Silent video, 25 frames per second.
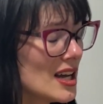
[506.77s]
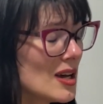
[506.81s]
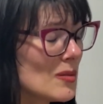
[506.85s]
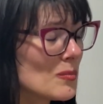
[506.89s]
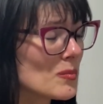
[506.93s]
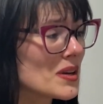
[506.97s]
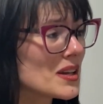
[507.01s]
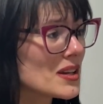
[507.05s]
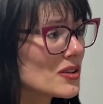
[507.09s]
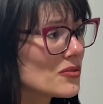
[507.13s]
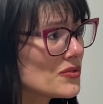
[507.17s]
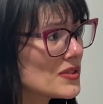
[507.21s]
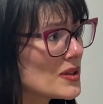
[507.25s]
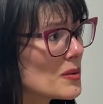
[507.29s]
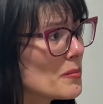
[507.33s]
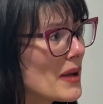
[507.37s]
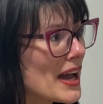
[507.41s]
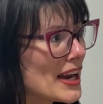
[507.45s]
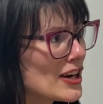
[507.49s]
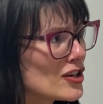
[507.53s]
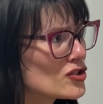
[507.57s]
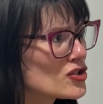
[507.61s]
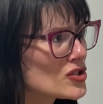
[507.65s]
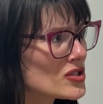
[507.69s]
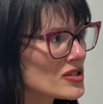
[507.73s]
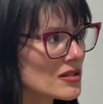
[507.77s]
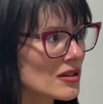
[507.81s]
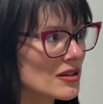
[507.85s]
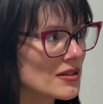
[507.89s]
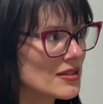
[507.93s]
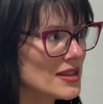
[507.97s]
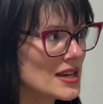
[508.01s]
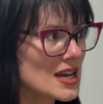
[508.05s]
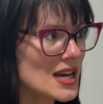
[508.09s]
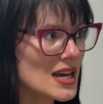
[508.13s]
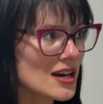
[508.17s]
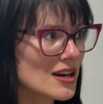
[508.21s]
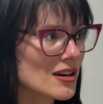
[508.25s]
But if the managers are
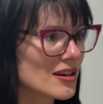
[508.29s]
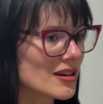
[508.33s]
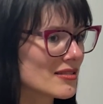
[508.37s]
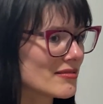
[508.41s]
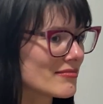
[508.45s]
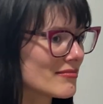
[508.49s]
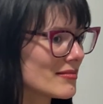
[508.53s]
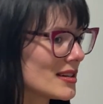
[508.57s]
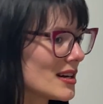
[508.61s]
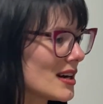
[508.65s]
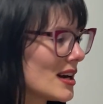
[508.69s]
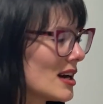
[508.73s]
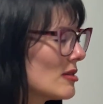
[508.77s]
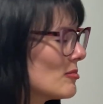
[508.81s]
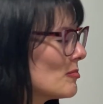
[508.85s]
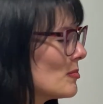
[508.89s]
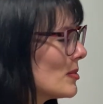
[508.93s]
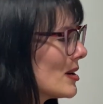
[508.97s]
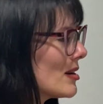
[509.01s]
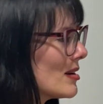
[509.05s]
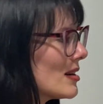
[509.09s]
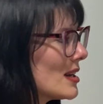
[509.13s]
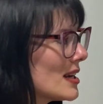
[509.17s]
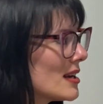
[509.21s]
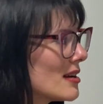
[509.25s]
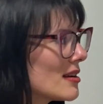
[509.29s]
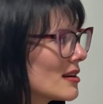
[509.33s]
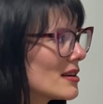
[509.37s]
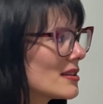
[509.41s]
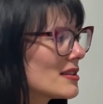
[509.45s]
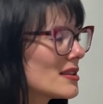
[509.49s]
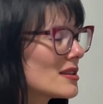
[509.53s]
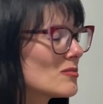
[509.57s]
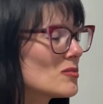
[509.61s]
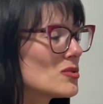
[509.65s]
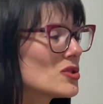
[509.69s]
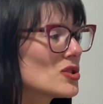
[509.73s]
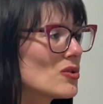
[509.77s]
there, I barely got
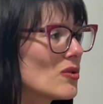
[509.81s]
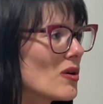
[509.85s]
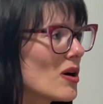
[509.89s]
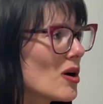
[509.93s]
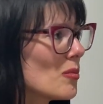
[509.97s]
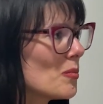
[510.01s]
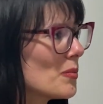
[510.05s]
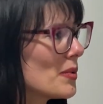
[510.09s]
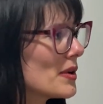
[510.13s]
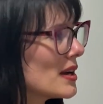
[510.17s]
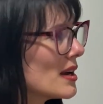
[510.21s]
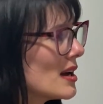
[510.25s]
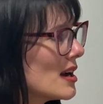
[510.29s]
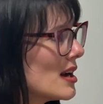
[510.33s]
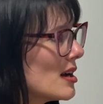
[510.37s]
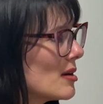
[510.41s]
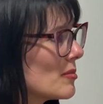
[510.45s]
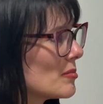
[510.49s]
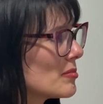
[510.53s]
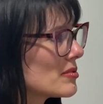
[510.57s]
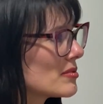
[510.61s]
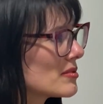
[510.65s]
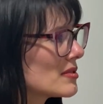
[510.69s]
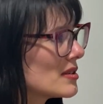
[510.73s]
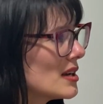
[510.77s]
them to open up.